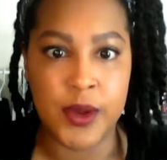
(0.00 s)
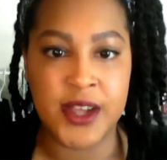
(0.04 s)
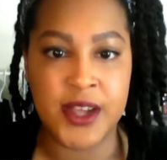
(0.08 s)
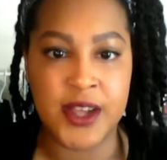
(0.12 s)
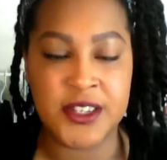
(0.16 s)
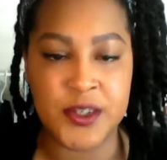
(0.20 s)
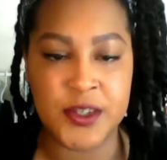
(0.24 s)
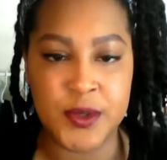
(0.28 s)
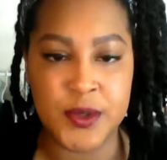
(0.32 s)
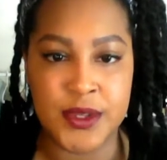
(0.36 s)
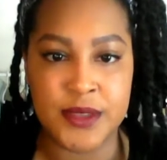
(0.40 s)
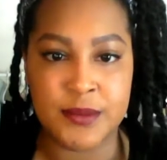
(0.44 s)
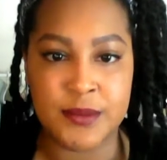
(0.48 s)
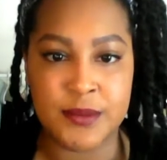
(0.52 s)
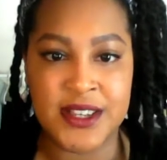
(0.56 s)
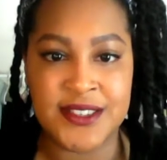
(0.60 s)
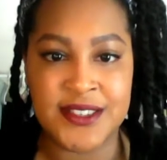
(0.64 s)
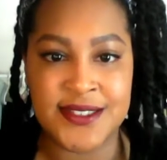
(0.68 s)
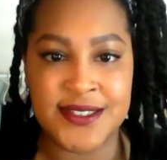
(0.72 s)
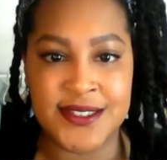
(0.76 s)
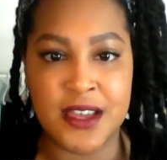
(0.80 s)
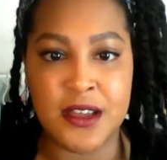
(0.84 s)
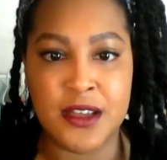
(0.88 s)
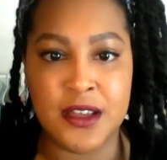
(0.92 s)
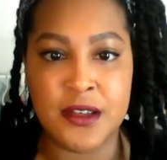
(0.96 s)
do I do with
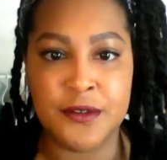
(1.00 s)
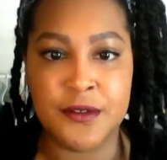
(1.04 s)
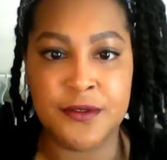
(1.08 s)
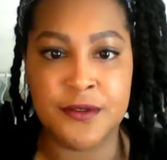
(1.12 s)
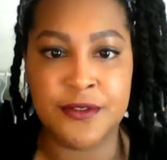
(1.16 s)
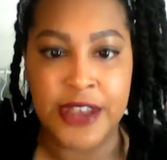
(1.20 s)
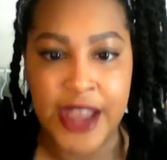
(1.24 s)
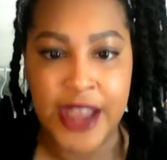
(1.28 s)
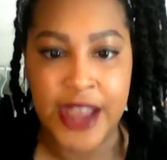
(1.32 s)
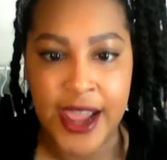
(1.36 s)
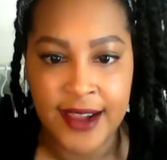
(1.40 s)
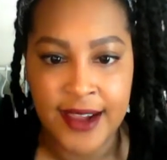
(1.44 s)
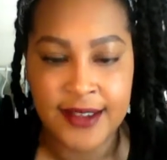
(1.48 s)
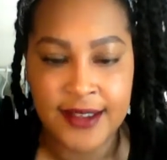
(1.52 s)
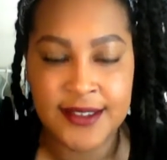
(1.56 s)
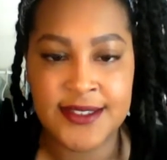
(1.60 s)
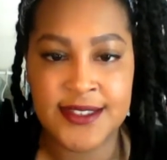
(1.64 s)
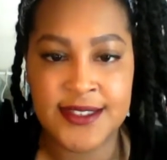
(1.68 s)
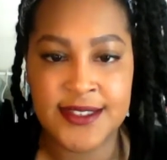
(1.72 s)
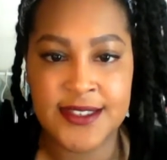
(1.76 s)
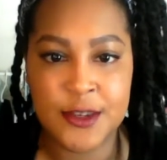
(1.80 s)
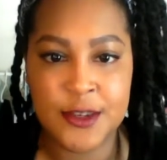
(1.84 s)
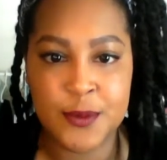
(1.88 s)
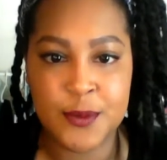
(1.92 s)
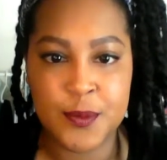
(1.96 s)
myself
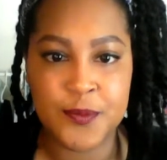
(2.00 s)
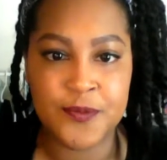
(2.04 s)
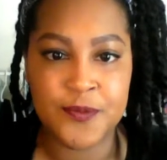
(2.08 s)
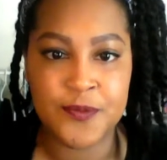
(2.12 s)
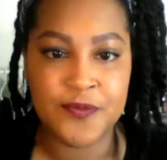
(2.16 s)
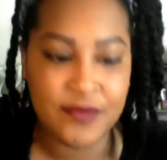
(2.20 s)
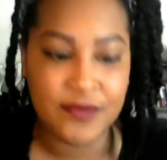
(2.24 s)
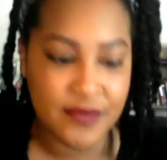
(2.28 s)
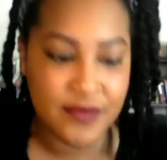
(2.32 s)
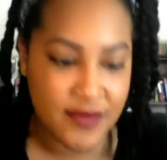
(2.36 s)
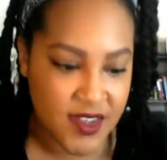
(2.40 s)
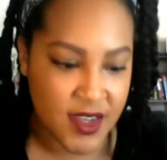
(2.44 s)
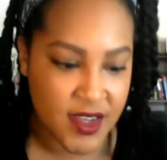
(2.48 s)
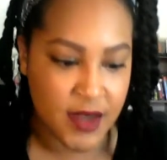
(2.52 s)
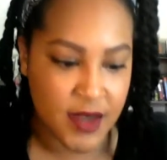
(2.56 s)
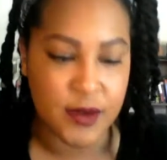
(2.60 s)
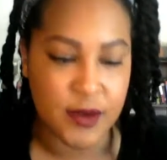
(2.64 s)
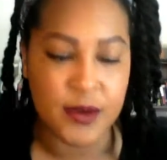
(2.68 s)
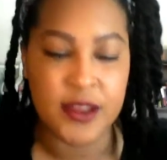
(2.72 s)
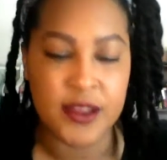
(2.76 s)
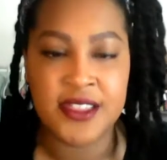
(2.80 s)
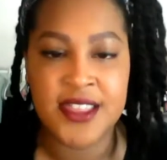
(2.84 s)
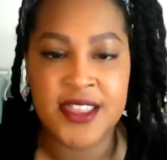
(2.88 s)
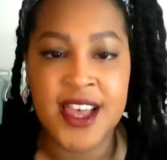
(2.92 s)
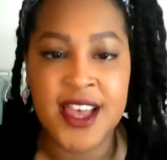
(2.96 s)
next?
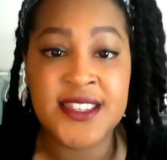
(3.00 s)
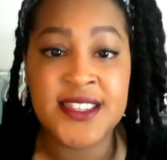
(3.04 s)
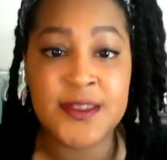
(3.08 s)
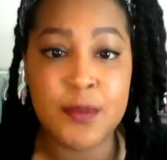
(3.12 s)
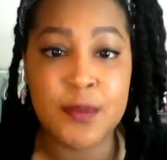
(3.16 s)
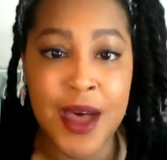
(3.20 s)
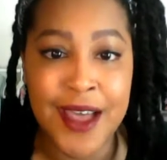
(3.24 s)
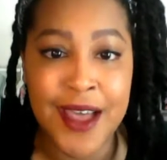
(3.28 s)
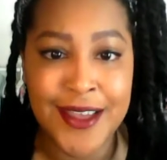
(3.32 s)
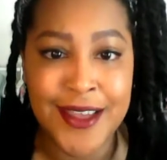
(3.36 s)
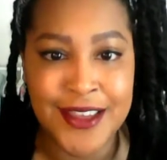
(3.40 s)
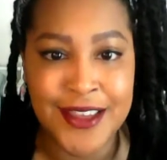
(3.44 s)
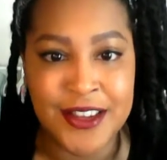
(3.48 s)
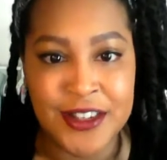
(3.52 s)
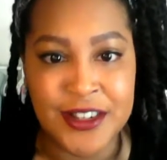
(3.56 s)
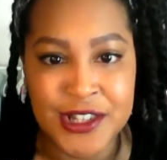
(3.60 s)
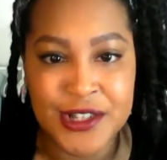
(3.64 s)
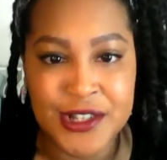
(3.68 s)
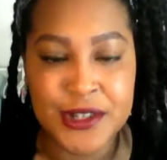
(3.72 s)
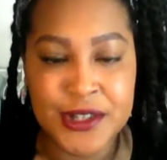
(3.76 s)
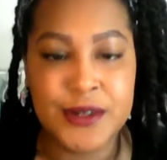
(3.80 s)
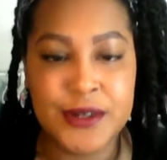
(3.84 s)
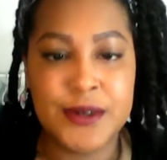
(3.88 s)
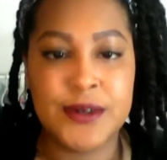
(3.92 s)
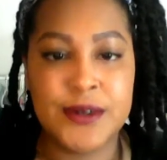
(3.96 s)
So that's my
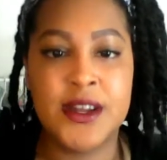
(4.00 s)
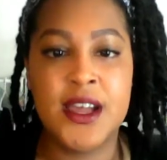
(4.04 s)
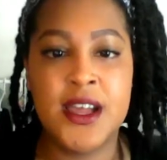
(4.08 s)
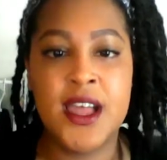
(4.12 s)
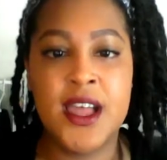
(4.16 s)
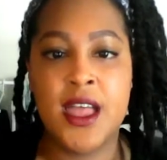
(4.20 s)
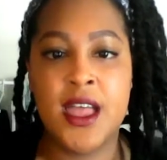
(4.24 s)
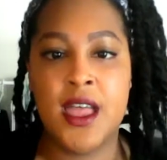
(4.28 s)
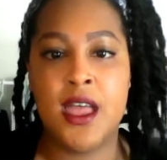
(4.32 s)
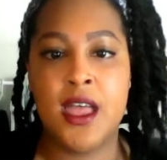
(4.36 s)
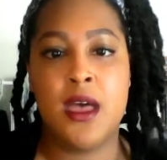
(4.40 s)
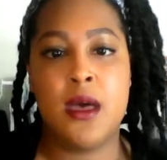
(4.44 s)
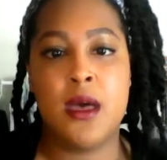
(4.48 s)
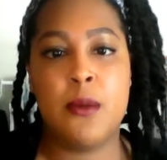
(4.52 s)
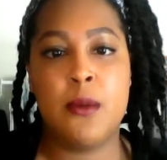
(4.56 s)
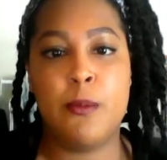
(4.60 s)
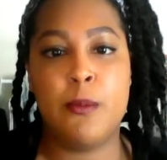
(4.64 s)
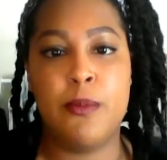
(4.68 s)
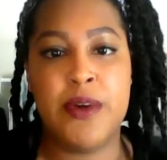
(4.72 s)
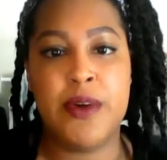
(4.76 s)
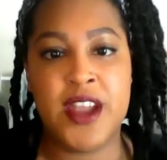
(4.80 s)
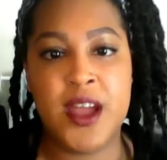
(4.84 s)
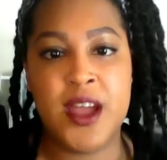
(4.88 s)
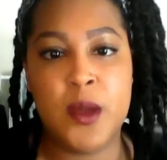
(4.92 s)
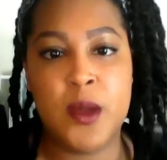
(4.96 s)
issue.
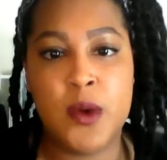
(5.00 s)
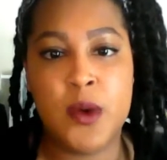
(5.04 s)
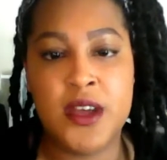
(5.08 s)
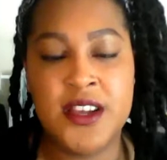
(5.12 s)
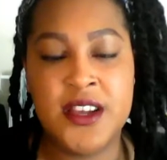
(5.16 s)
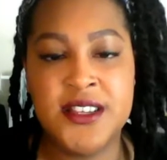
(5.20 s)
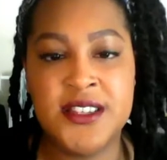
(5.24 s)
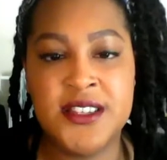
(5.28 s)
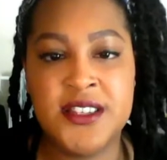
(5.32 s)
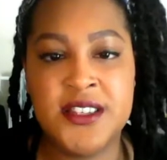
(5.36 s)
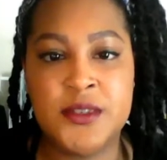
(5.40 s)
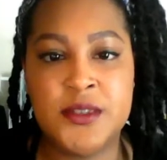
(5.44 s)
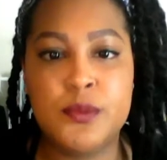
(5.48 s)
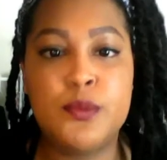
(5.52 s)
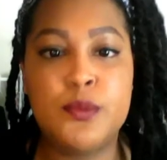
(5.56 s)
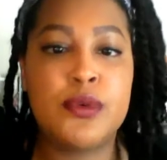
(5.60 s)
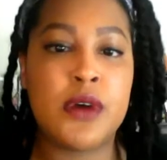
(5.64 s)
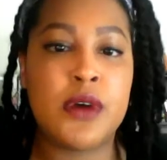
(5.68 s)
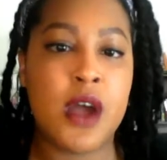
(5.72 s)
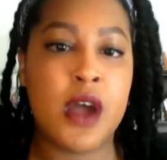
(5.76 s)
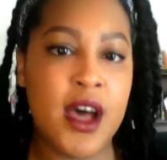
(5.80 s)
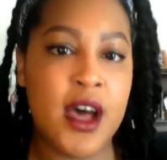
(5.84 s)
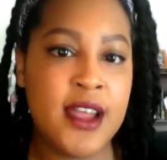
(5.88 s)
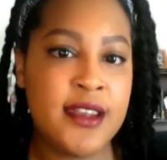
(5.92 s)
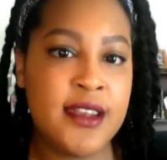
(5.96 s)
But I want to
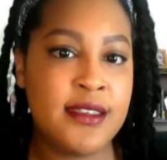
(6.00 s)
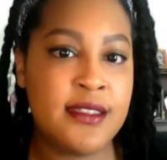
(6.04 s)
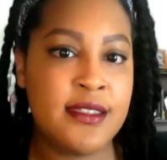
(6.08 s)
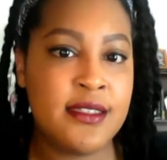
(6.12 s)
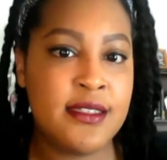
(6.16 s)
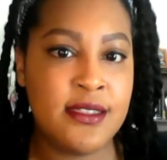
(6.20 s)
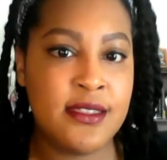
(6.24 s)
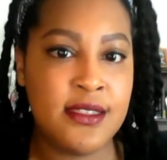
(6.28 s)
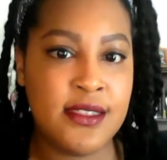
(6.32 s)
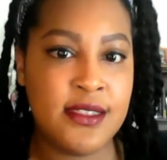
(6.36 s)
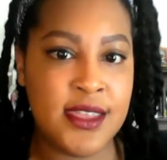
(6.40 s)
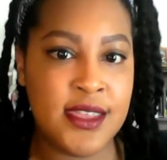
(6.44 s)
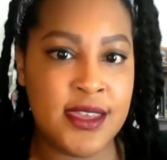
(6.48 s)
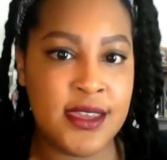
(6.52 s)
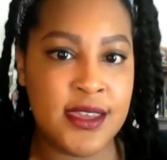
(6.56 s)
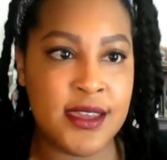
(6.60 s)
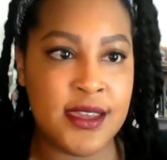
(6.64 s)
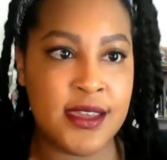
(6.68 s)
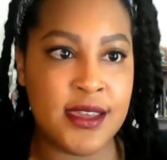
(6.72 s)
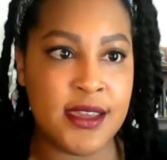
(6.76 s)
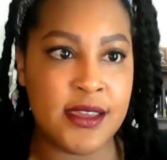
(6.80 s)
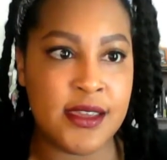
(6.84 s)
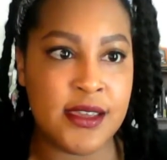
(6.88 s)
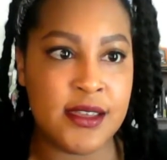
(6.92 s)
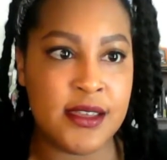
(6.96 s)
broaden
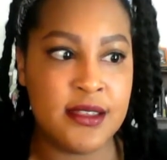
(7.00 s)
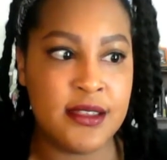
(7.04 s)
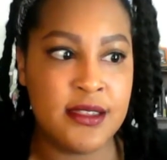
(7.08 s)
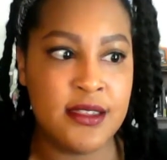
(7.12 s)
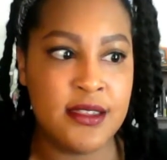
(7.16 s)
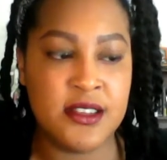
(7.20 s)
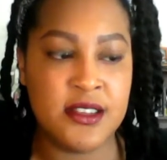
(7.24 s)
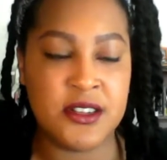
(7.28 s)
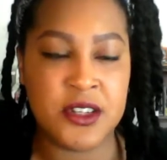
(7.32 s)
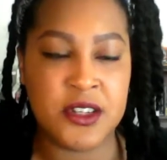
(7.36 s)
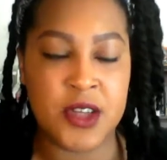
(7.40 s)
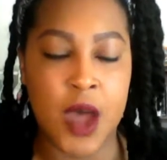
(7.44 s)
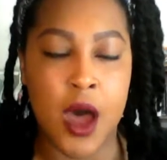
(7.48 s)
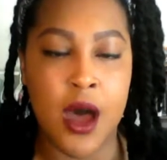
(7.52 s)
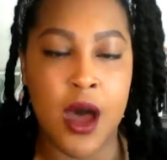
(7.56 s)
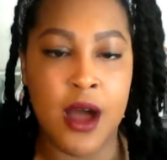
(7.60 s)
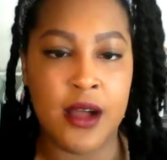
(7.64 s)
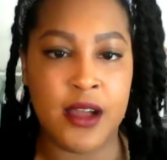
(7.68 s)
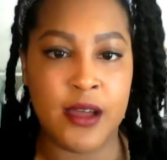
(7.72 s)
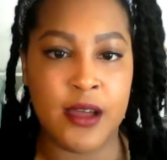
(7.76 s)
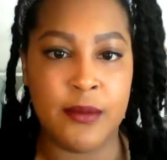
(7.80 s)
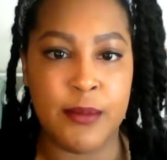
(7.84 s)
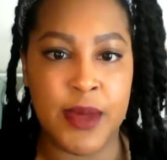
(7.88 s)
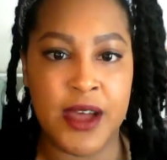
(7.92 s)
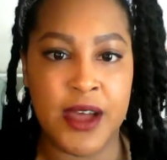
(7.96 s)
the
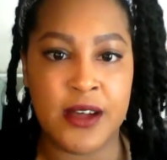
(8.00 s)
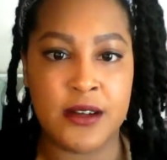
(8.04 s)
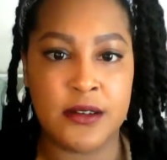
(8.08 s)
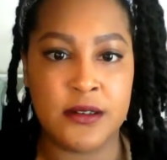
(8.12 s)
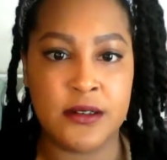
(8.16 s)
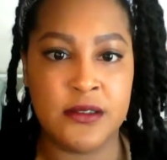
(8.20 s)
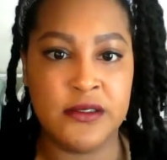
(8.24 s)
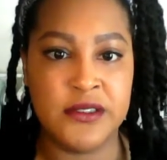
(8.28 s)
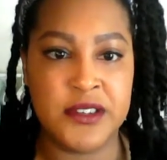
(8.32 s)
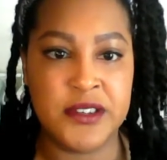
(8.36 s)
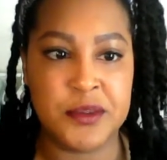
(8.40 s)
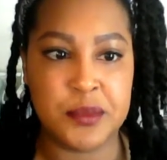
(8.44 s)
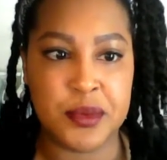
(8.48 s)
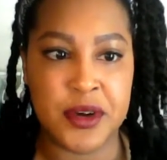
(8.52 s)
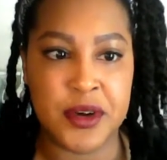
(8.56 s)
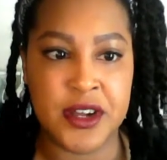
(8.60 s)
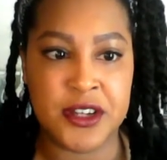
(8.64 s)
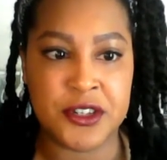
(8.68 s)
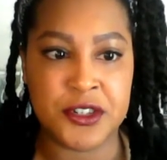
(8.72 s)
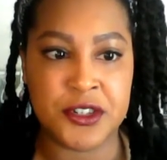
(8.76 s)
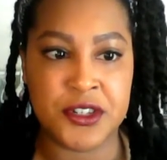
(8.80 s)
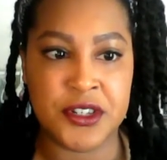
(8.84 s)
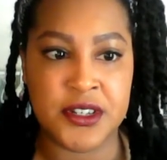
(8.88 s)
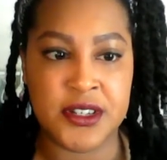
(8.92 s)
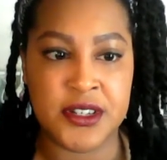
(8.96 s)
talk about
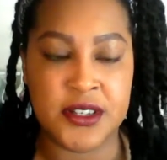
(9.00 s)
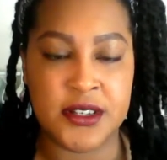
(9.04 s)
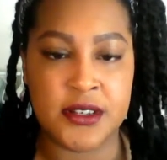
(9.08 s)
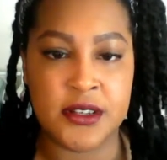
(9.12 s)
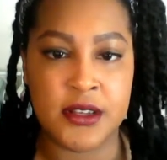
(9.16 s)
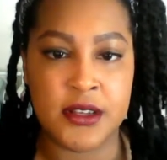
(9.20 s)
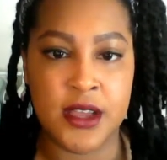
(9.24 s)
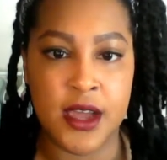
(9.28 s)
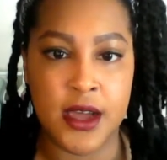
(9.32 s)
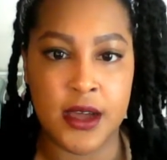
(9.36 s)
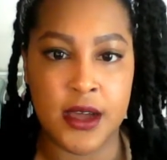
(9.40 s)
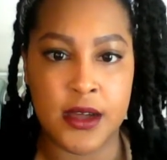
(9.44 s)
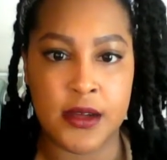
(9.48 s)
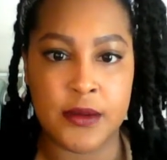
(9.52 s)
depression